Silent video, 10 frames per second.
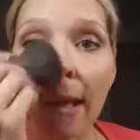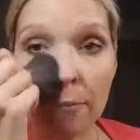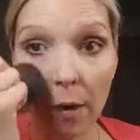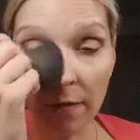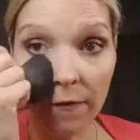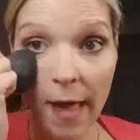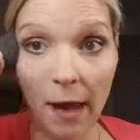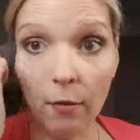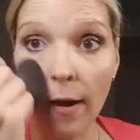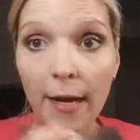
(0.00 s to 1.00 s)
and buff
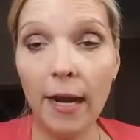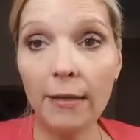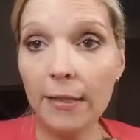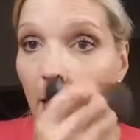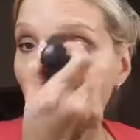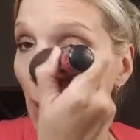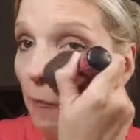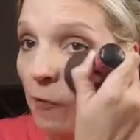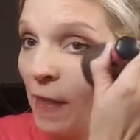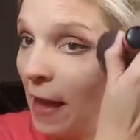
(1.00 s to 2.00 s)
that right on
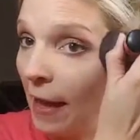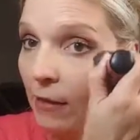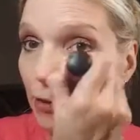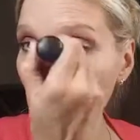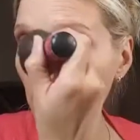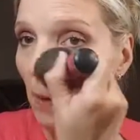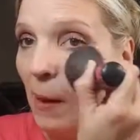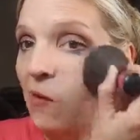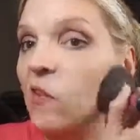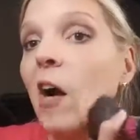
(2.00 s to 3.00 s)
top for that extra
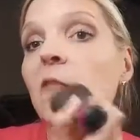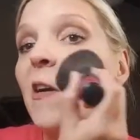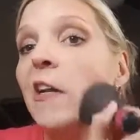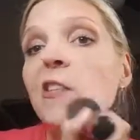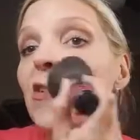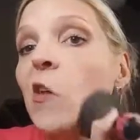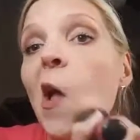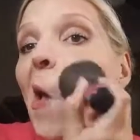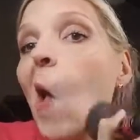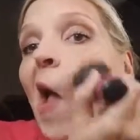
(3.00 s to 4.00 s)
amount of coverage
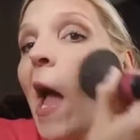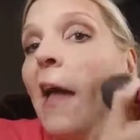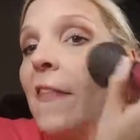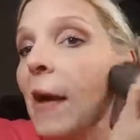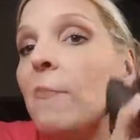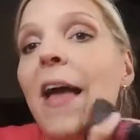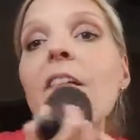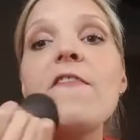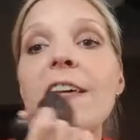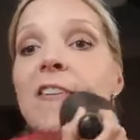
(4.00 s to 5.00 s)
and that
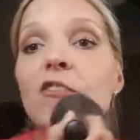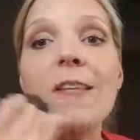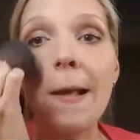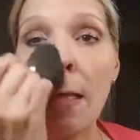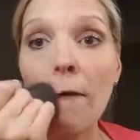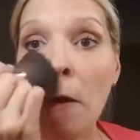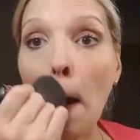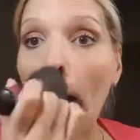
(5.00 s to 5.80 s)
matte finish that I love.